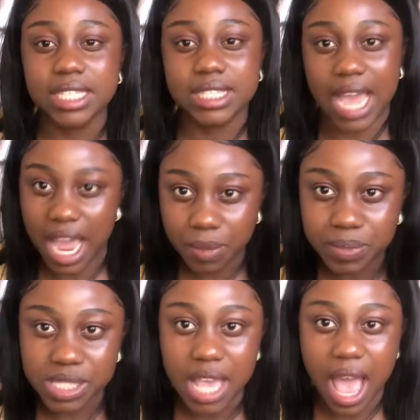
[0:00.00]

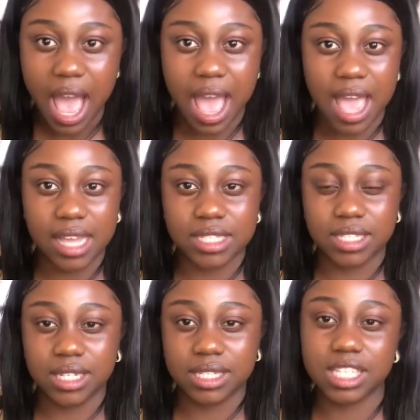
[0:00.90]
types
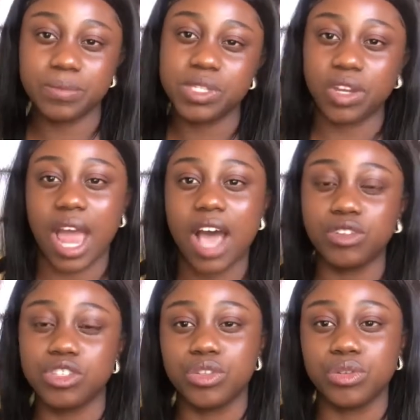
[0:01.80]
and tips on
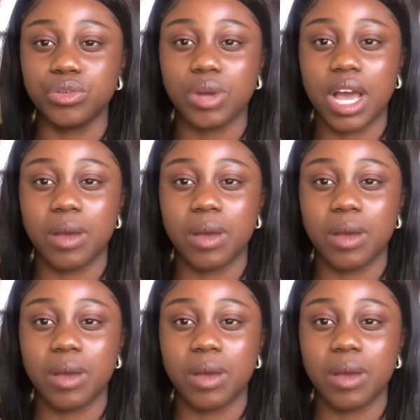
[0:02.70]
how to